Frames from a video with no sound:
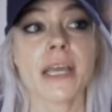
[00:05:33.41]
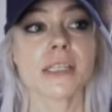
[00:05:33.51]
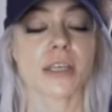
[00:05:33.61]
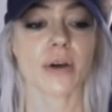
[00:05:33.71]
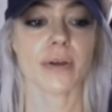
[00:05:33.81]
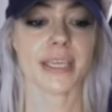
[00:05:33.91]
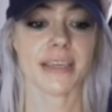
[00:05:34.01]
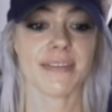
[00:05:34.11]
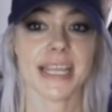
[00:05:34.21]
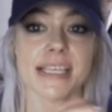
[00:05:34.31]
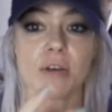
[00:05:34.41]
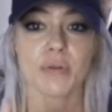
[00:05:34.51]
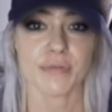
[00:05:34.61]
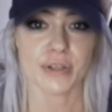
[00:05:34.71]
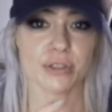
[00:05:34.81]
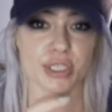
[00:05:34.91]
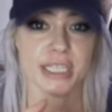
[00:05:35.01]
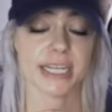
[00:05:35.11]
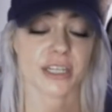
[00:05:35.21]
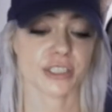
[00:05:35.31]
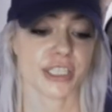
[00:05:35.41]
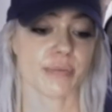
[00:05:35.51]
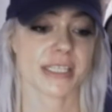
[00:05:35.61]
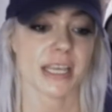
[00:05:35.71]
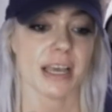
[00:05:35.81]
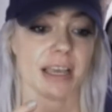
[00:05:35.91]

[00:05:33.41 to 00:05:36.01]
So even his own Venusian energy was,